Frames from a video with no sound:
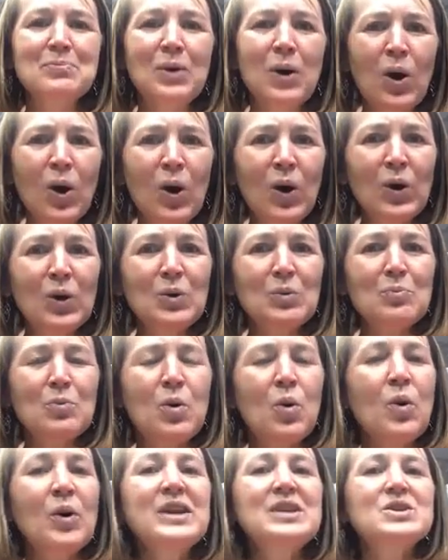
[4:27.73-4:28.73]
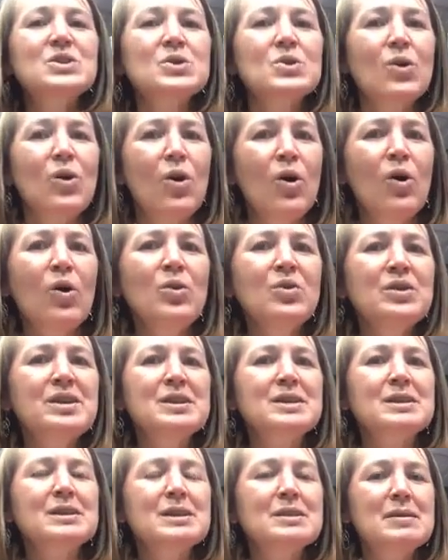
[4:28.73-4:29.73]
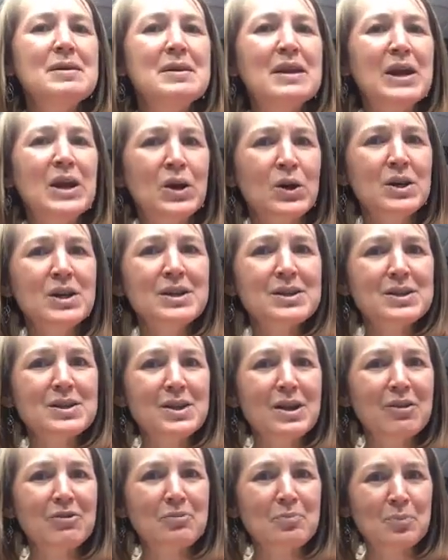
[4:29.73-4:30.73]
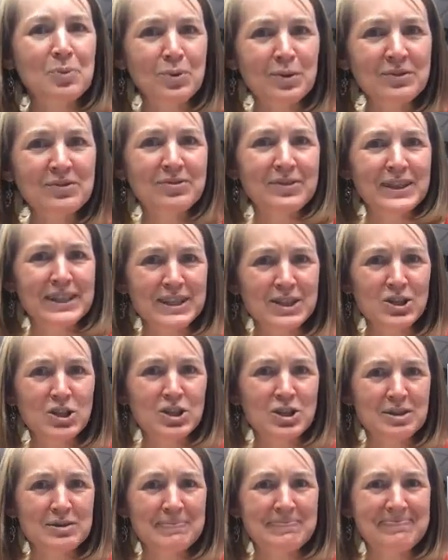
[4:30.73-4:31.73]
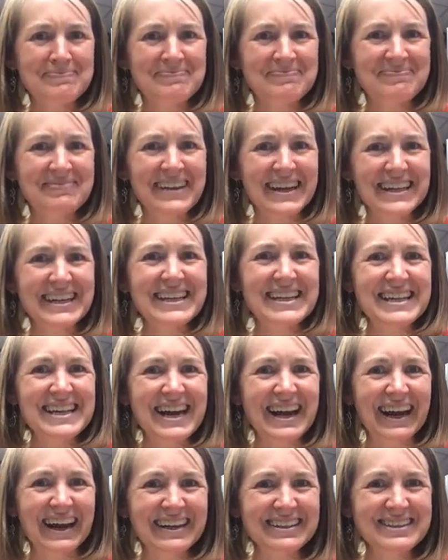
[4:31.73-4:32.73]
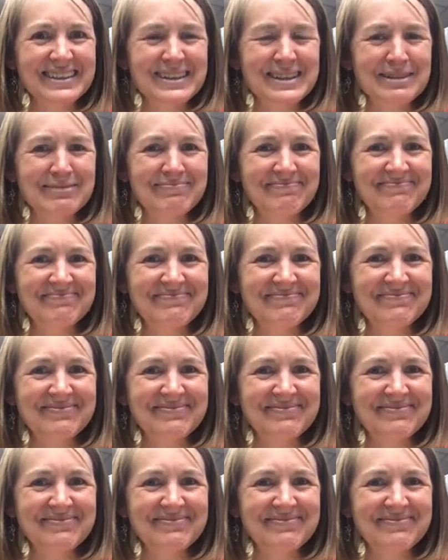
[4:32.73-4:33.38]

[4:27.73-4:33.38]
Paul points to all these areas of privilege that he has,